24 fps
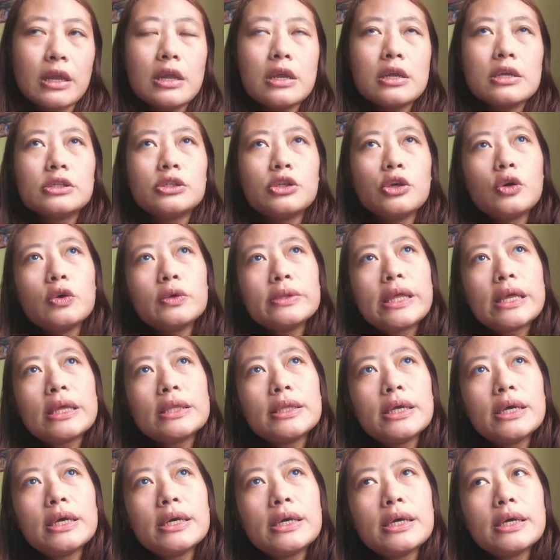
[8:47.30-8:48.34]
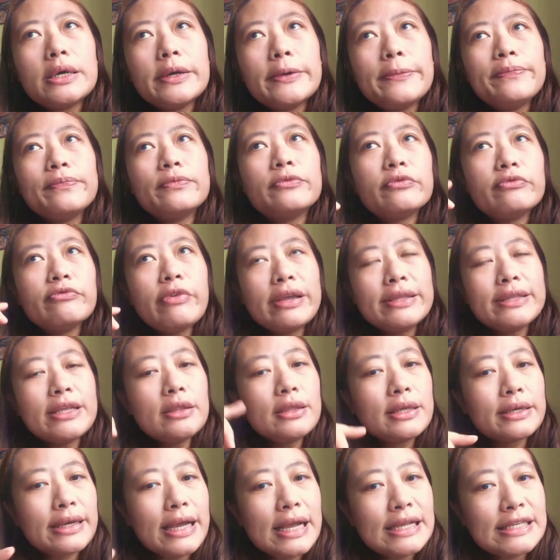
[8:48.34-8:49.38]
so the, uh, right now
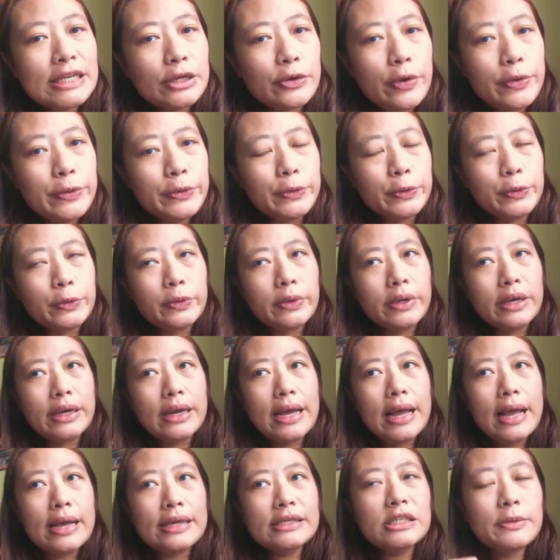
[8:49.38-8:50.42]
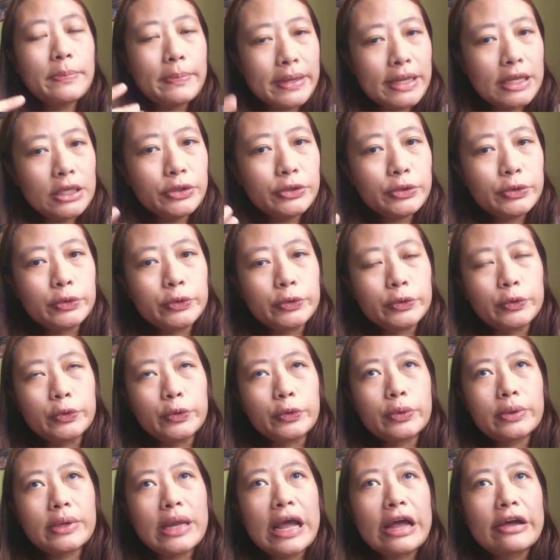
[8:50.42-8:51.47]
the guides are going to uh, ask me
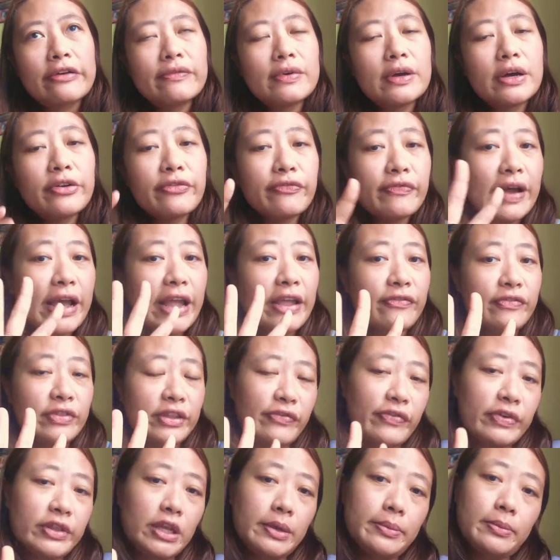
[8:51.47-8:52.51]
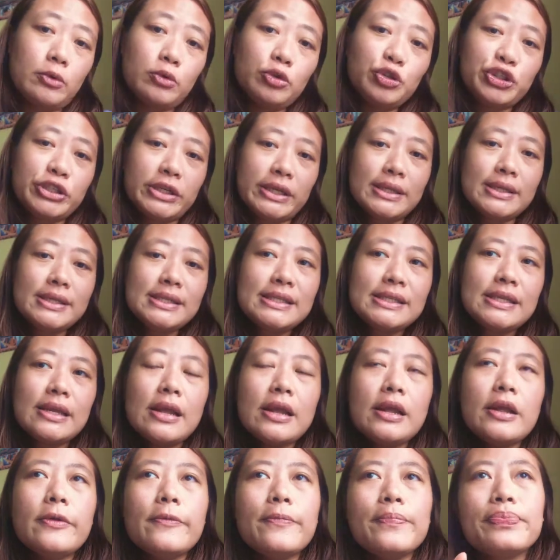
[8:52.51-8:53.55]
to cover five different emotions
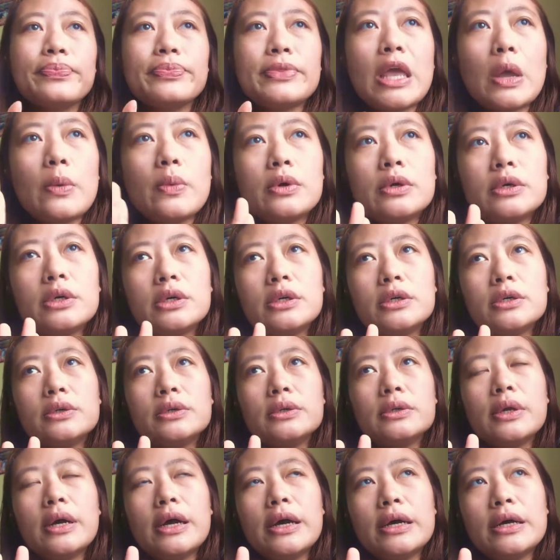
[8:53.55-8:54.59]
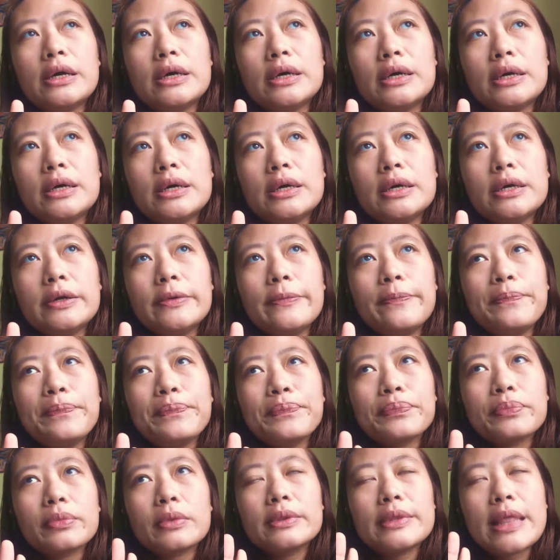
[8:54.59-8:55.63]
that will uh,
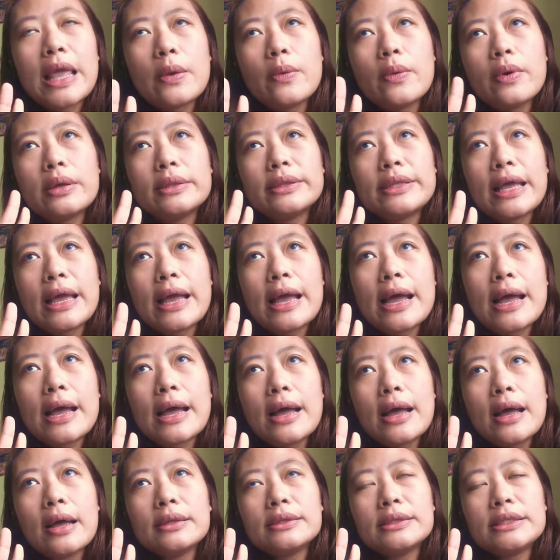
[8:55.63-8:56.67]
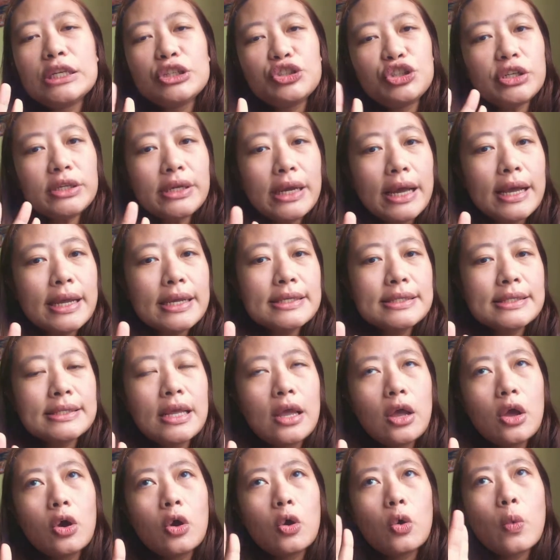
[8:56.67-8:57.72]
that that are teaching us
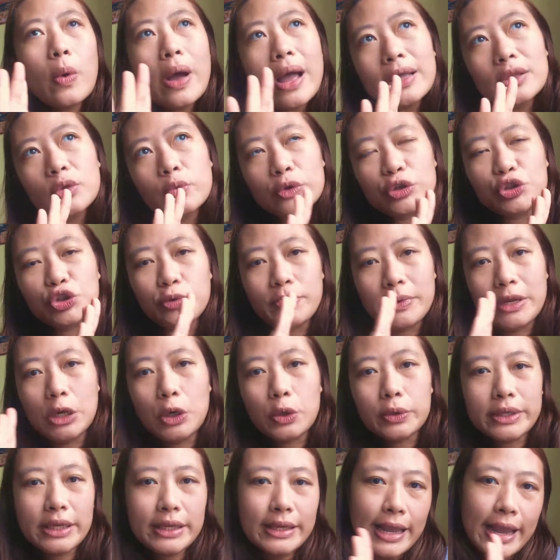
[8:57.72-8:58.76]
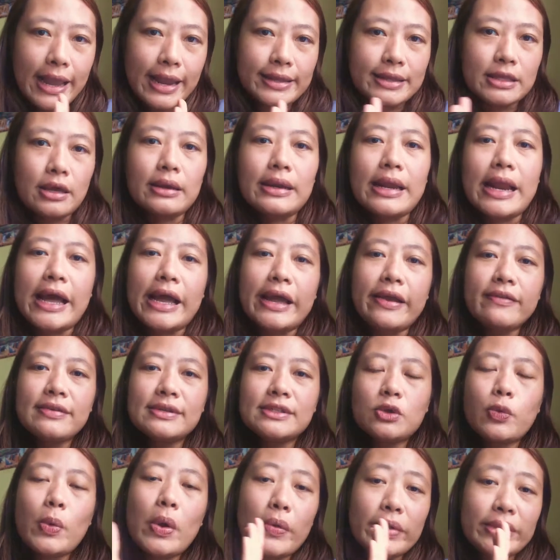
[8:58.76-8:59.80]
what we should be looking at in our
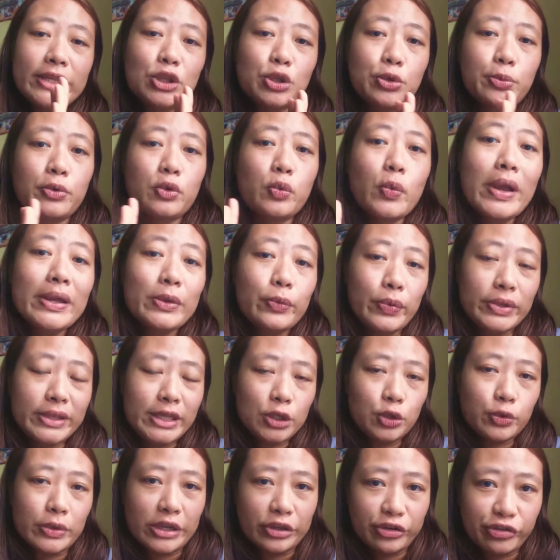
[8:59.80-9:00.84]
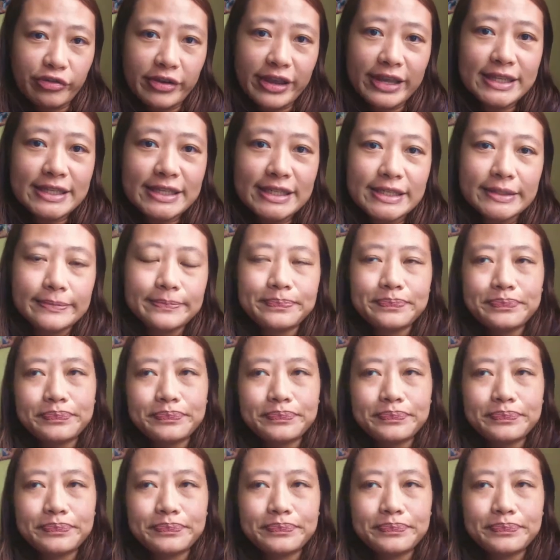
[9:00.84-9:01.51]
lives what we need to what we need to address